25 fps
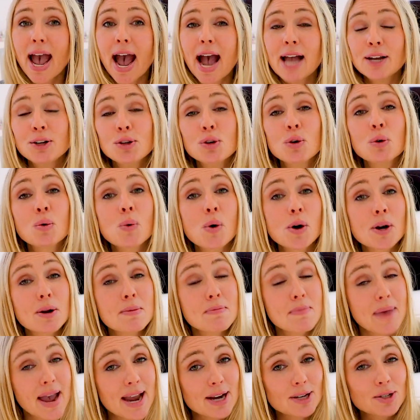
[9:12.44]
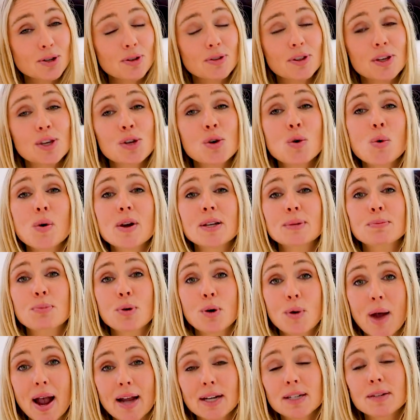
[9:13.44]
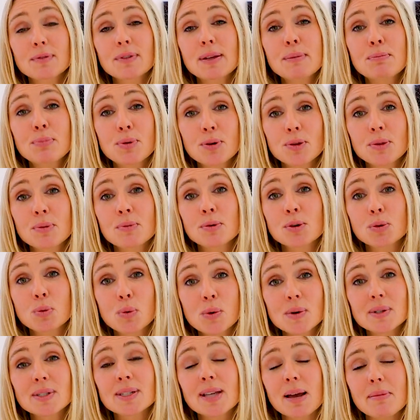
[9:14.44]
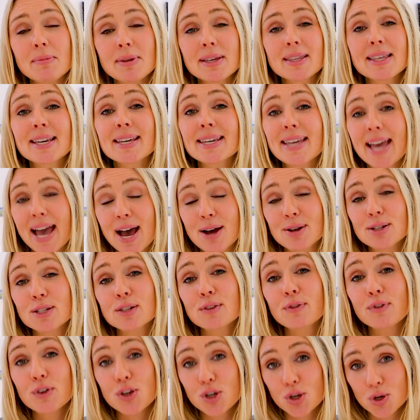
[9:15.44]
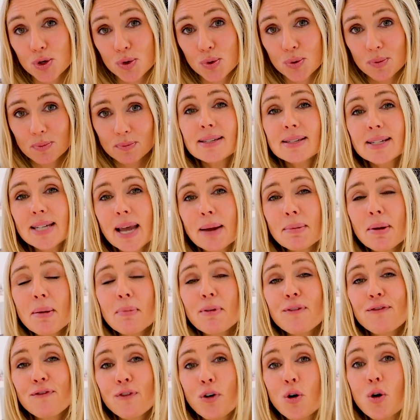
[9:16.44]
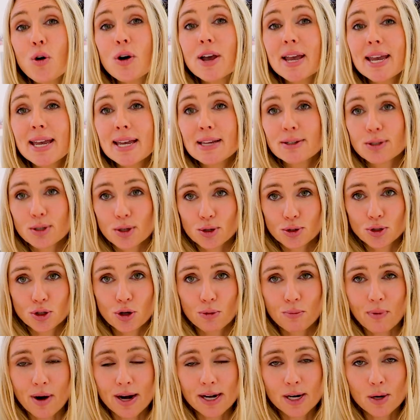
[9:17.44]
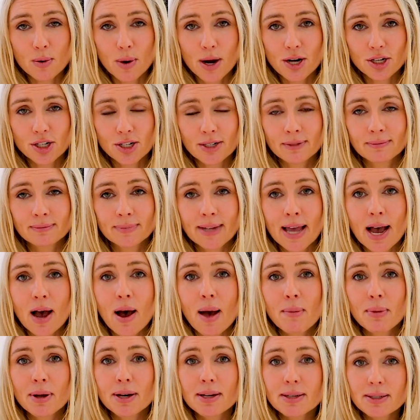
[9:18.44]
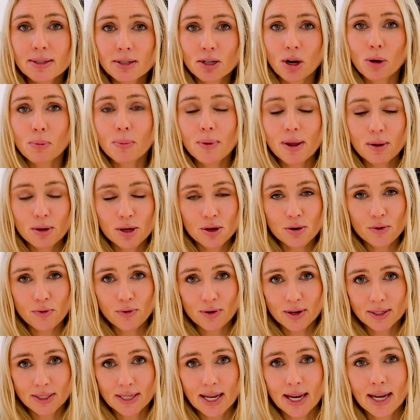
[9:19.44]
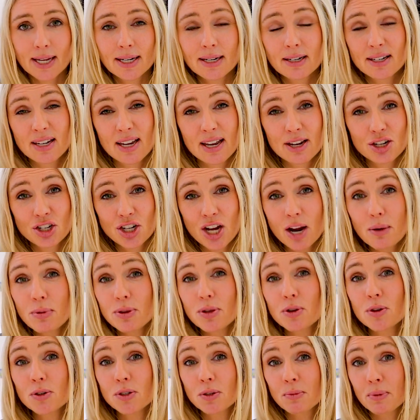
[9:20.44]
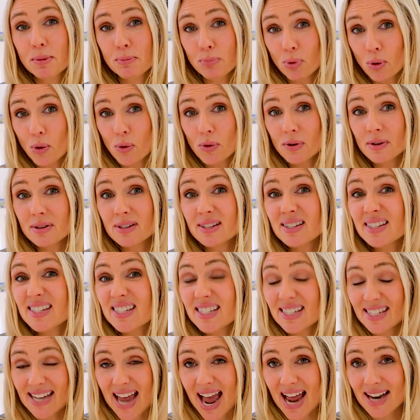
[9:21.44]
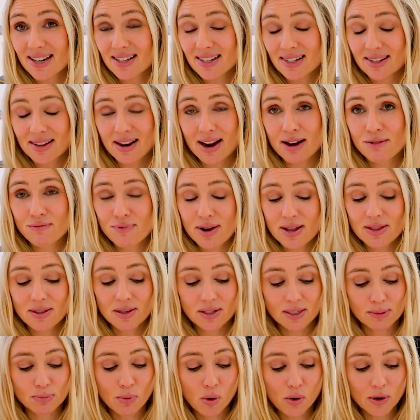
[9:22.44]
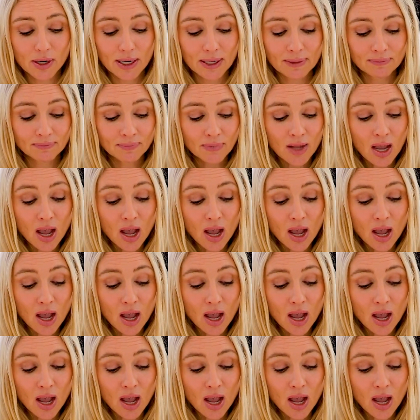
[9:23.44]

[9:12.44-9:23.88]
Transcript: And you'll want to make sure that you always proactively put them towards something that counts for you. Step number four is superannuation. Now, I'm going to stop you for a second and share with you some important stats that I read this morning.